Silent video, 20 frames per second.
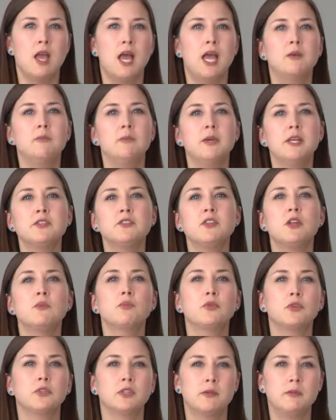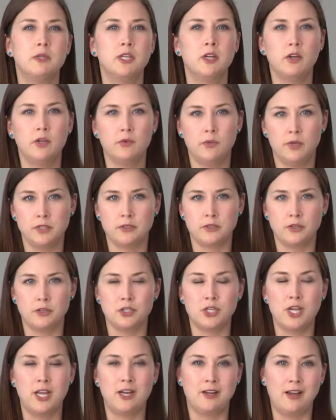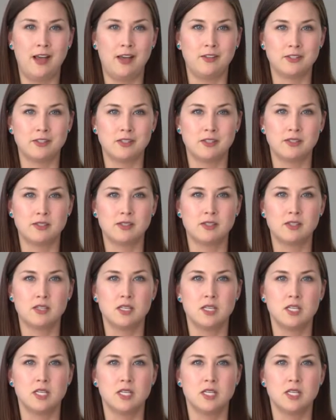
and based on preliminary research and analysis.